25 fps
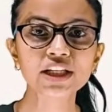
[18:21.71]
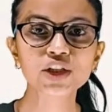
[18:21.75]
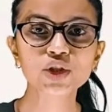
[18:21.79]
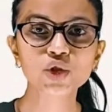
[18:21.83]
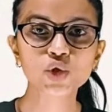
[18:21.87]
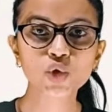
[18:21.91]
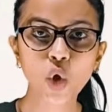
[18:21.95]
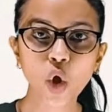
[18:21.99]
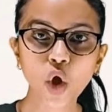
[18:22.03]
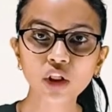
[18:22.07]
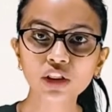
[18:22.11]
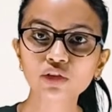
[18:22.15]
is
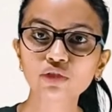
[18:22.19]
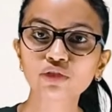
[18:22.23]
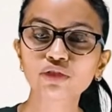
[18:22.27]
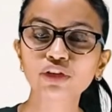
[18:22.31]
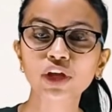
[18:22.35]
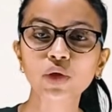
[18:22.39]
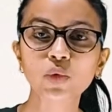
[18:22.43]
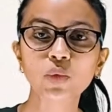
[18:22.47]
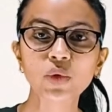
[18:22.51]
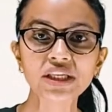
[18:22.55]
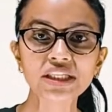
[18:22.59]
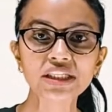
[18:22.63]
called the
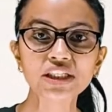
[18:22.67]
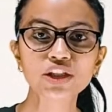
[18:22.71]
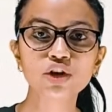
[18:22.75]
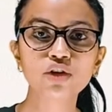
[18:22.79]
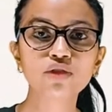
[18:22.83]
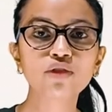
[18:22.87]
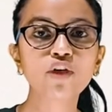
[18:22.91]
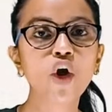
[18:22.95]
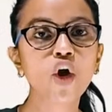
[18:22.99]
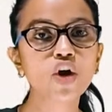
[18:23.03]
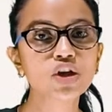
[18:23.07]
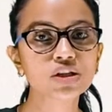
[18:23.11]
frequency
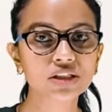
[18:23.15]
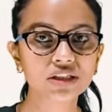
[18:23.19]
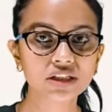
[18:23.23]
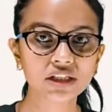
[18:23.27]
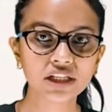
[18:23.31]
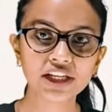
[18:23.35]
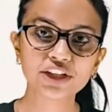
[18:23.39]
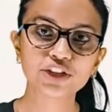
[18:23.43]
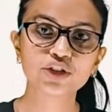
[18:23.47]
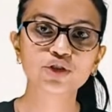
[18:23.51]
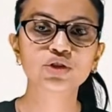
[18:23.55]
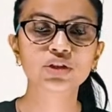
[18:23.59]
of
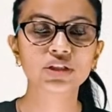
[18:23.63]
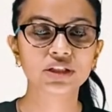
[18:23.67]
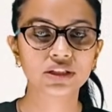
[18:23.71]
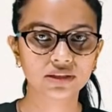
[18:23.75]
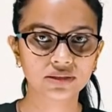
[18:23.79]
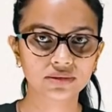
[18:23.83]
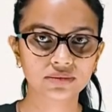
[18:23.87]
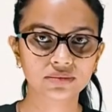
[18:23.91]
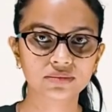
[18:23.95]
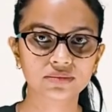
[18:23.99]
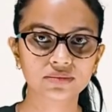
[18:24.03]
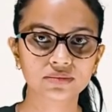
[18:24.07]

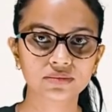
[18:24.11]
oscillation.